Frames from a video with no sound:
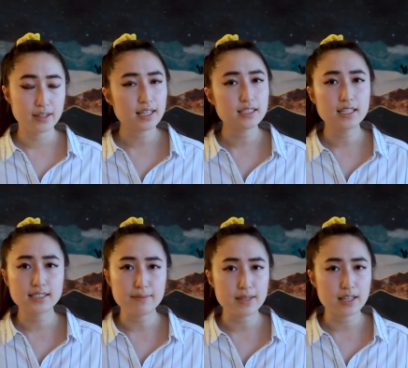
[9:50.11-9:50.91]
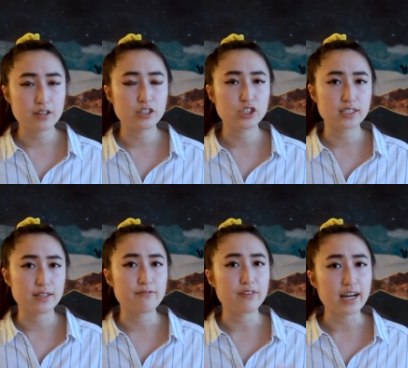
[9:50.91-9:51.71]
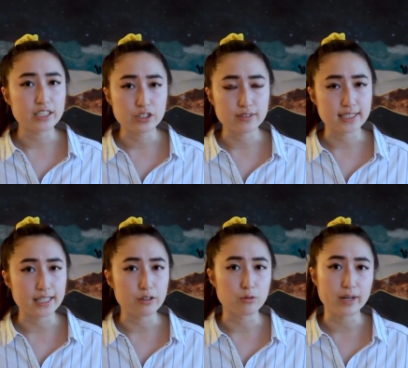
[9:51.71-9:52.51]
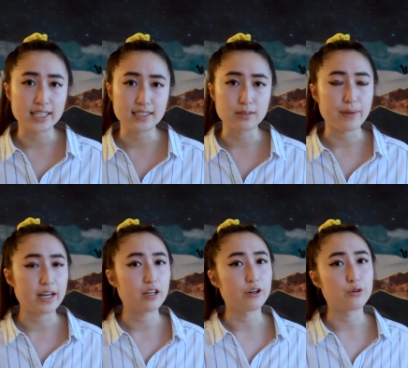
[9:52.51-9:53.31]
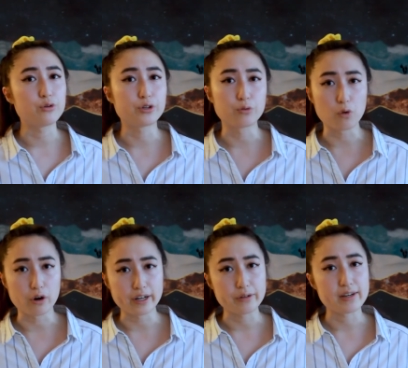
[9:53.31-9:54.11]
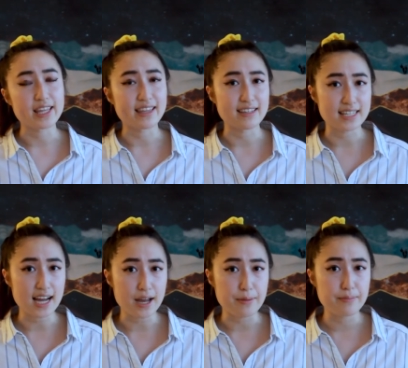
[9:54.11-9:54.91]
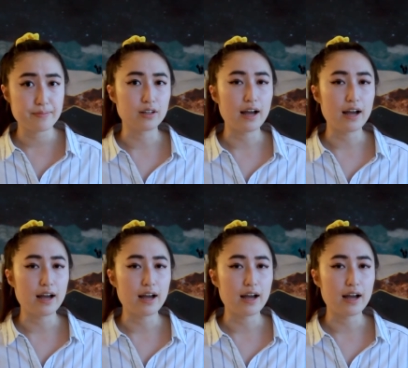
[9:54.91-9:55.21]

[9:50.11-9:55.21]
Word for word: that's not something that you can just confine to a single race depending on who you're warring with at the time.